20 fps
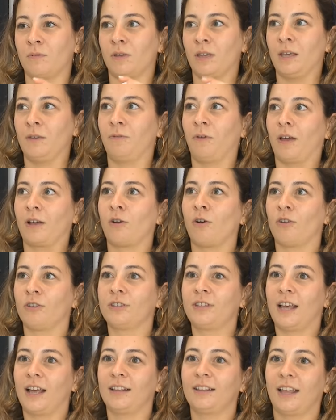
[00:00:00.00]
if a
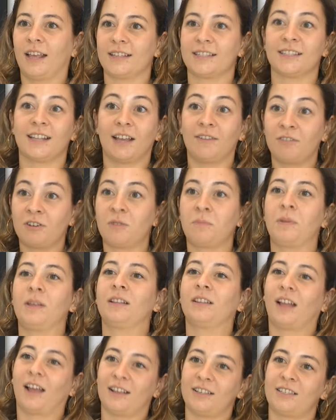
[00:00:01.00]
content has never been
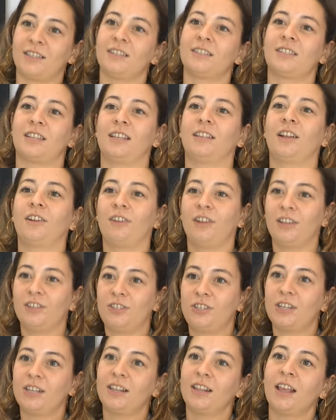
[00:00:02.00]
licensed in a
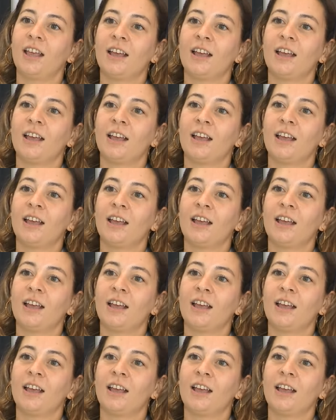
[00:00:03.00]
region,